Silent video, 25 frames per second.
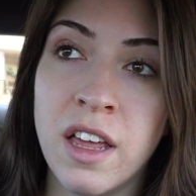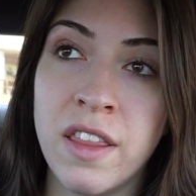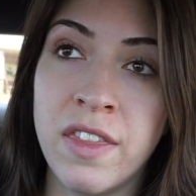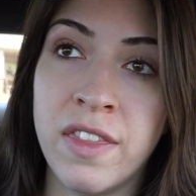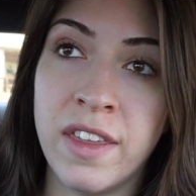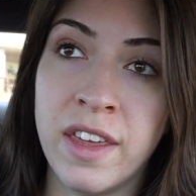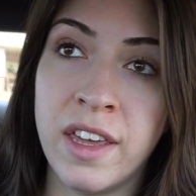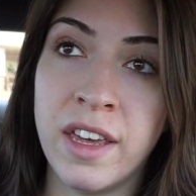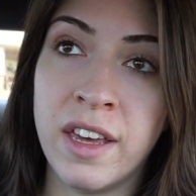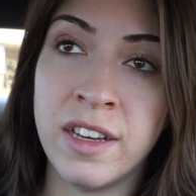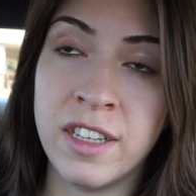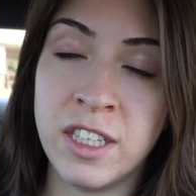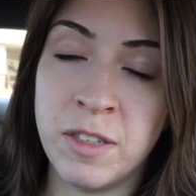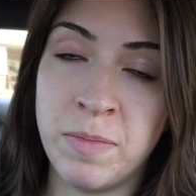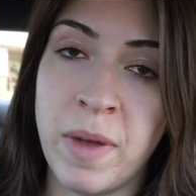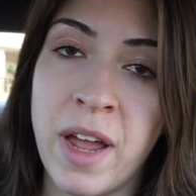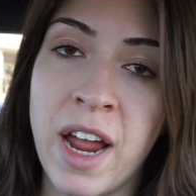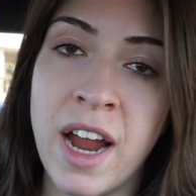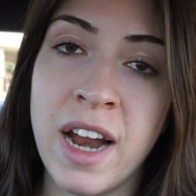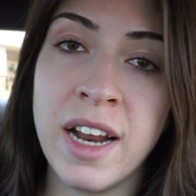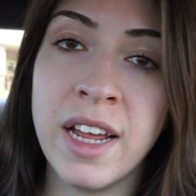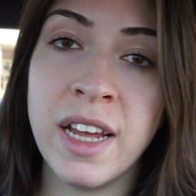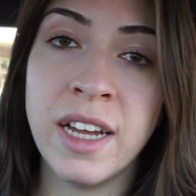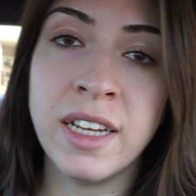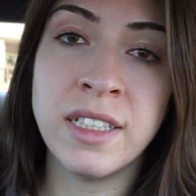the
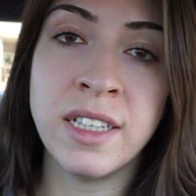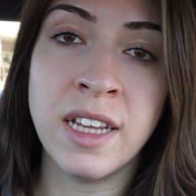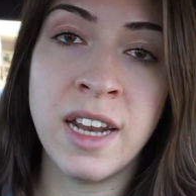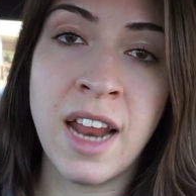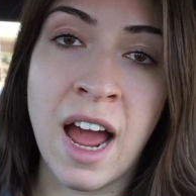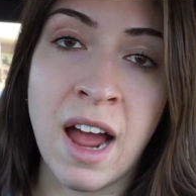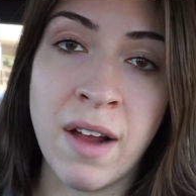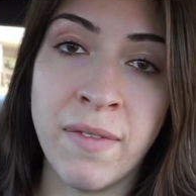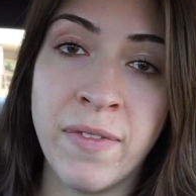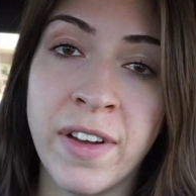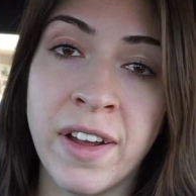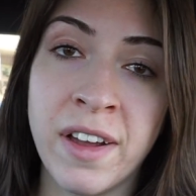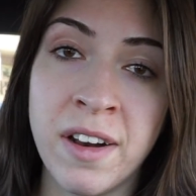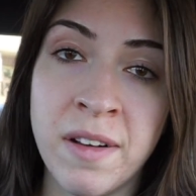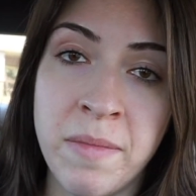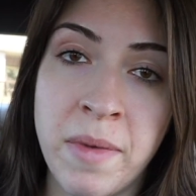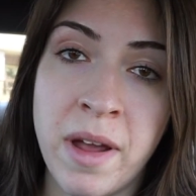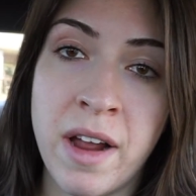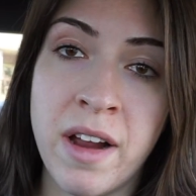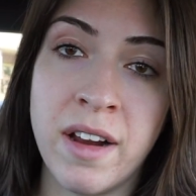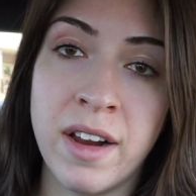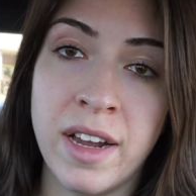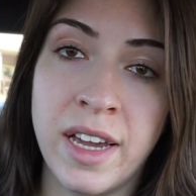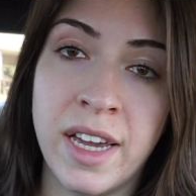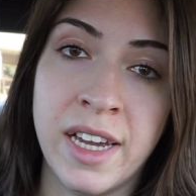Hispanics and African
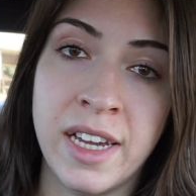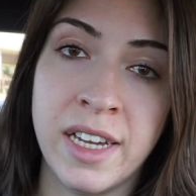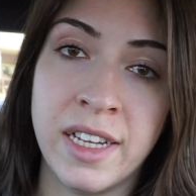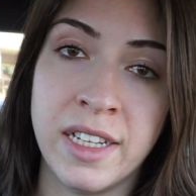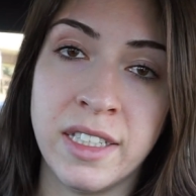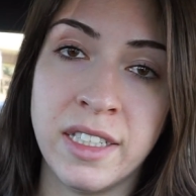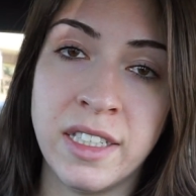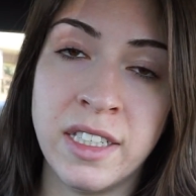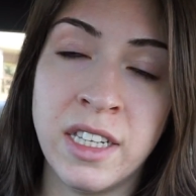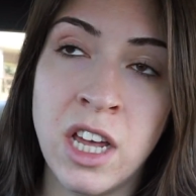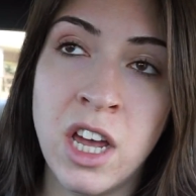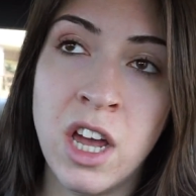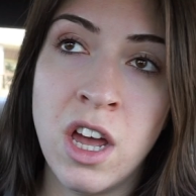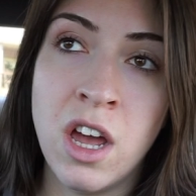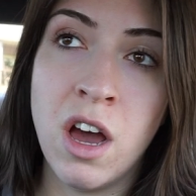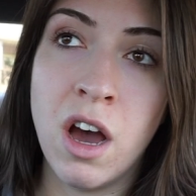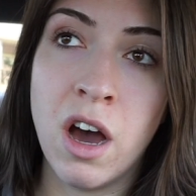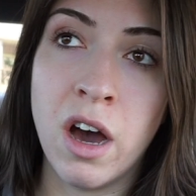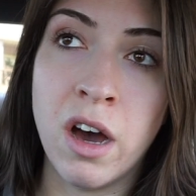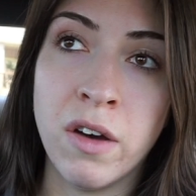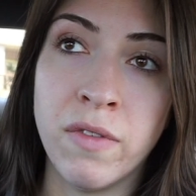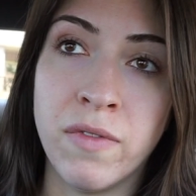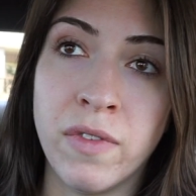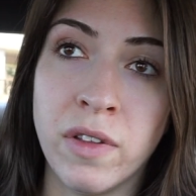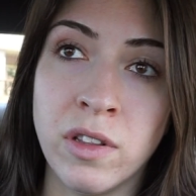Americans
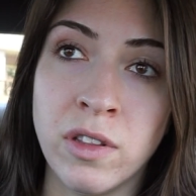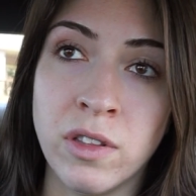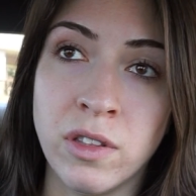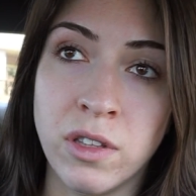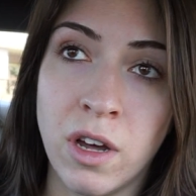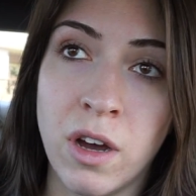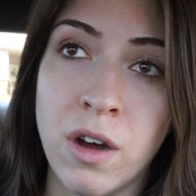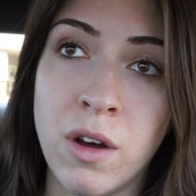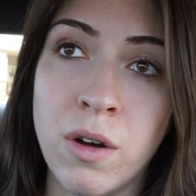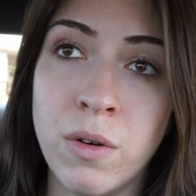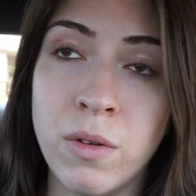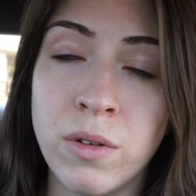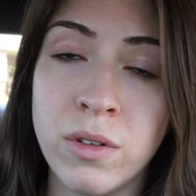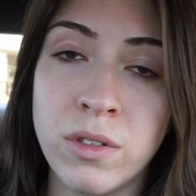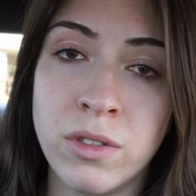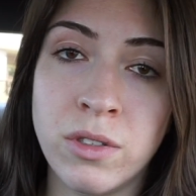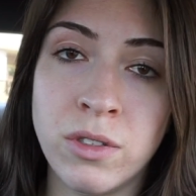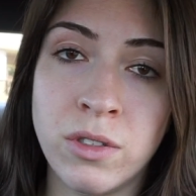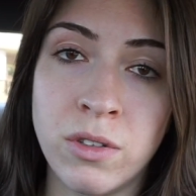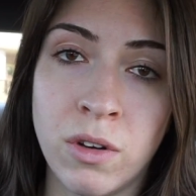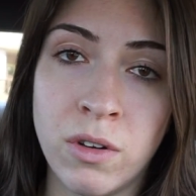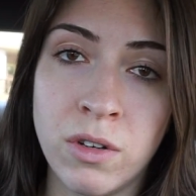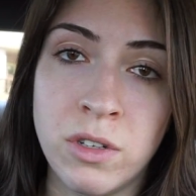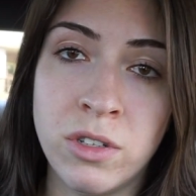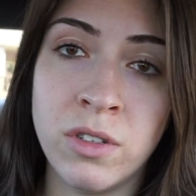of low
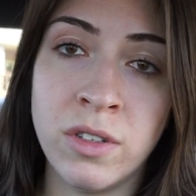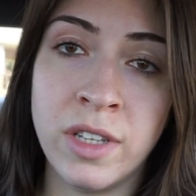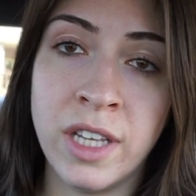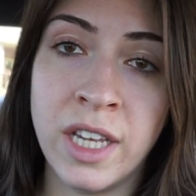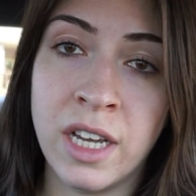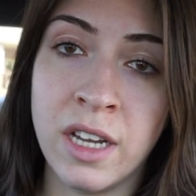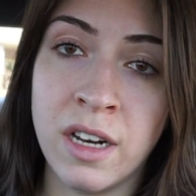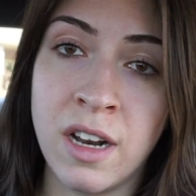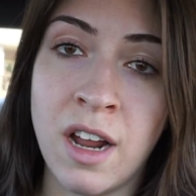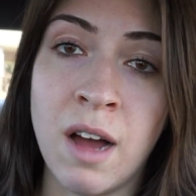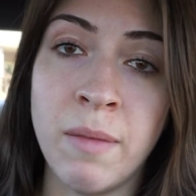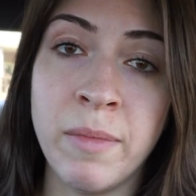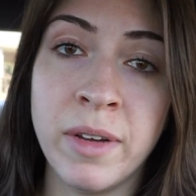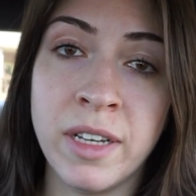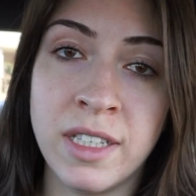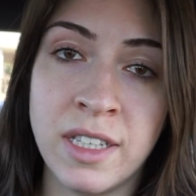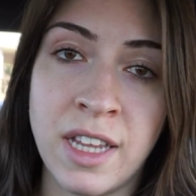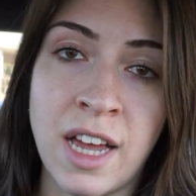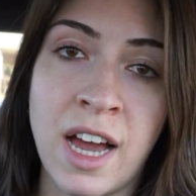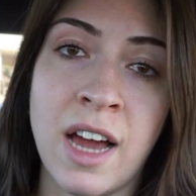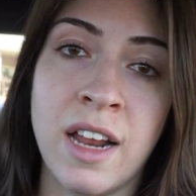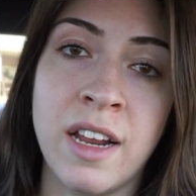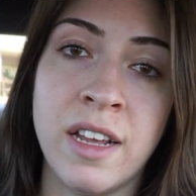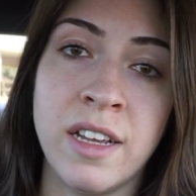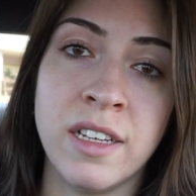social economic
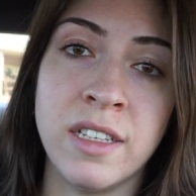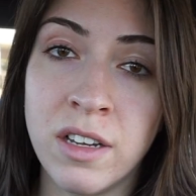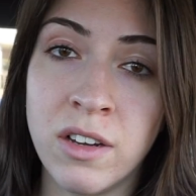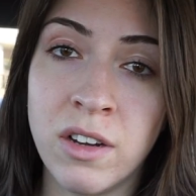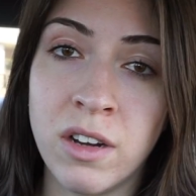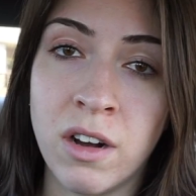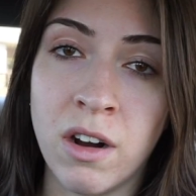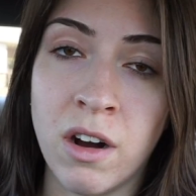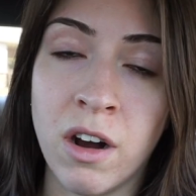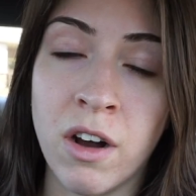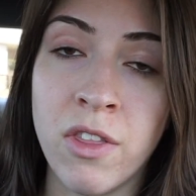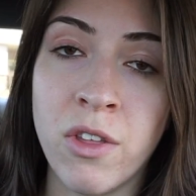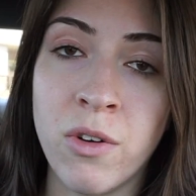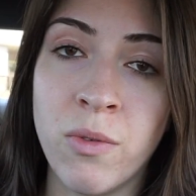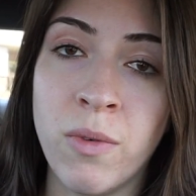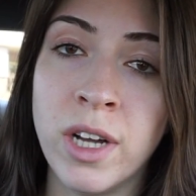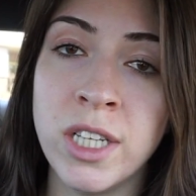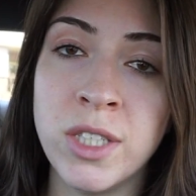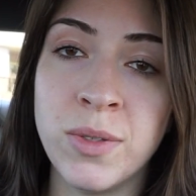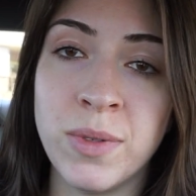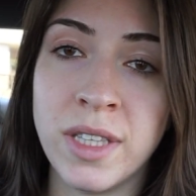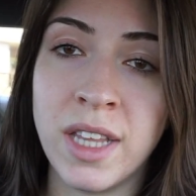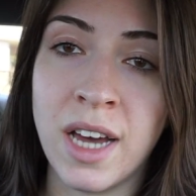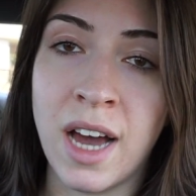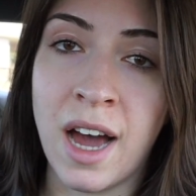status are the
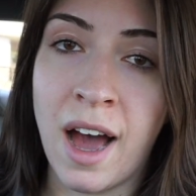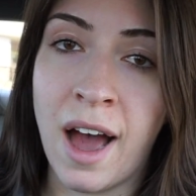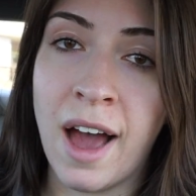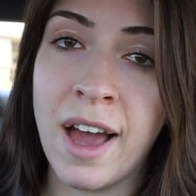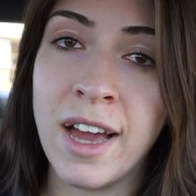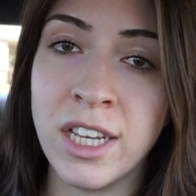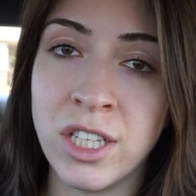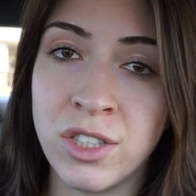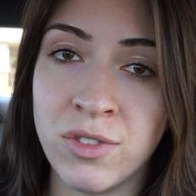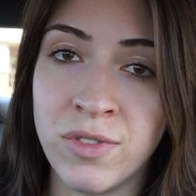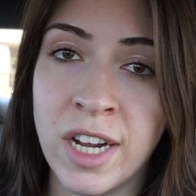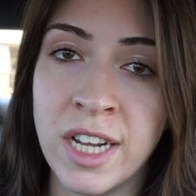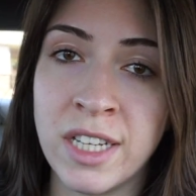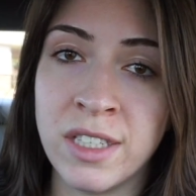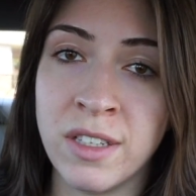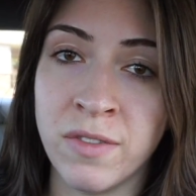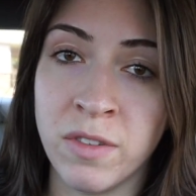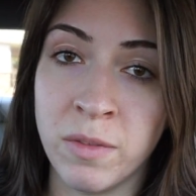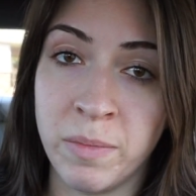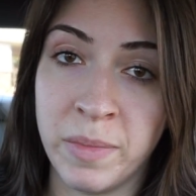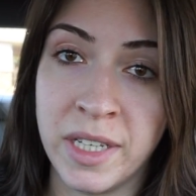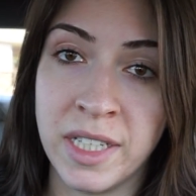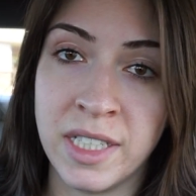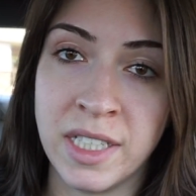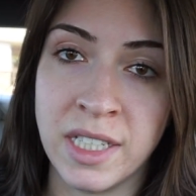ones with the highest rates of
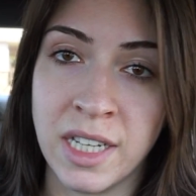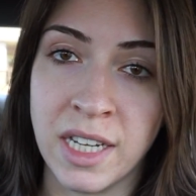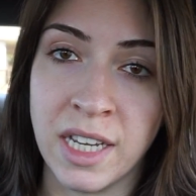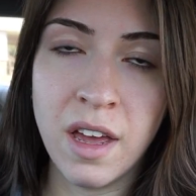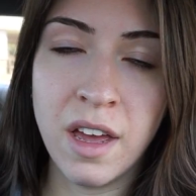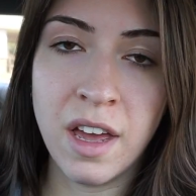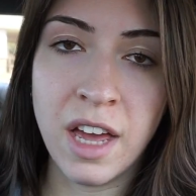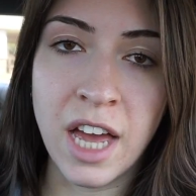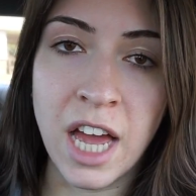obesity.